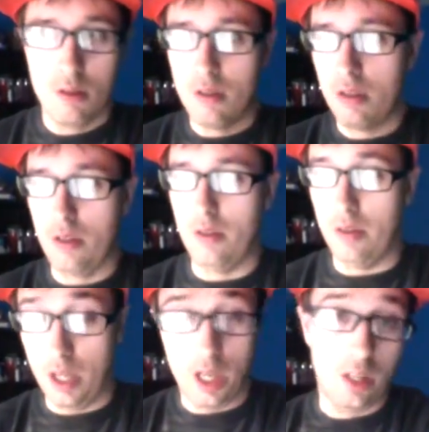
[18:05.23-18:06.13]
you know
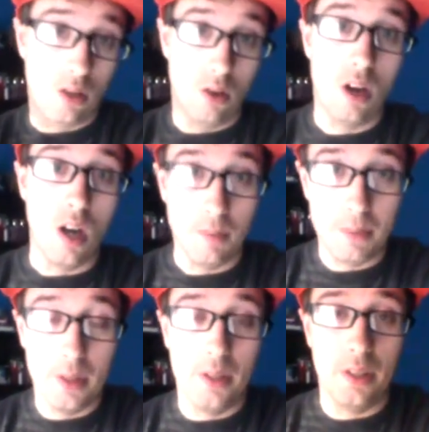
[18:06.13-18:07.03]
I go out
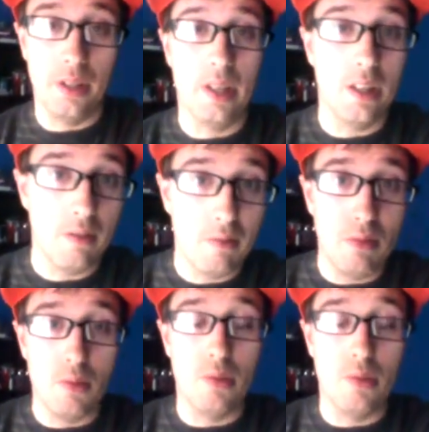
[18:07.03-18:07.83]
there and get the food.